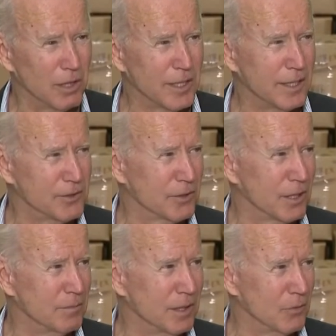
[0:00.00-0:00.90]
Our kids are
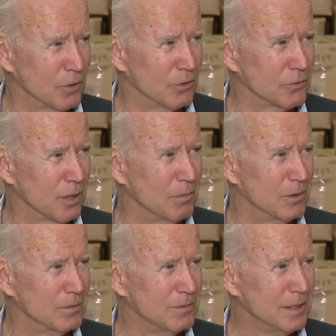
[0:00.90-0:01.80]
going to be in real
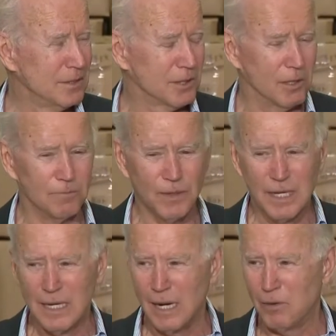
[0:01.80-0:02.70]
trouble. So
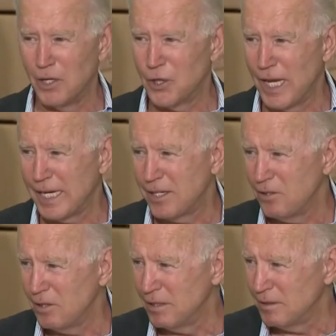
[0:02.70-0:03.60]
I want to thank
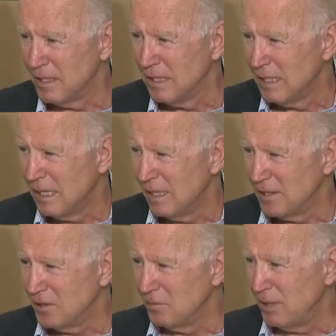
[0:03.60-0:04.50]
you, and I
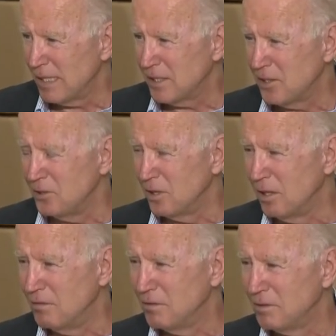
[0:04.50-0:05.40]
yield back to you,
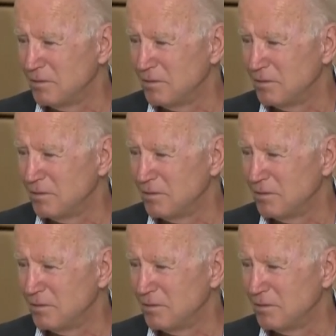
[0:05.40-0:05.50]
Gov.